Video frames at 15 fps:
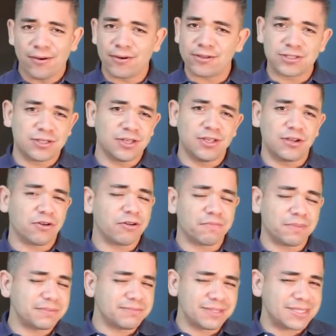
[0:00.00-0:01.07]
or to Europe,
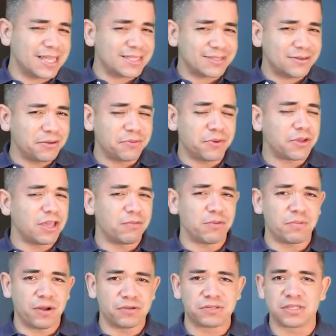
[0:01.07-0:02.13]
but stay tuned, we'll keep
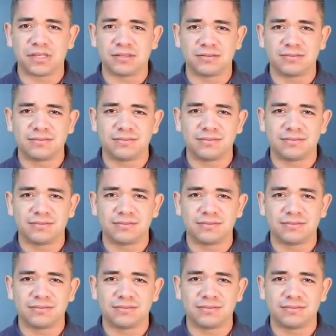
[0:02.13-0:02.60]
you posted.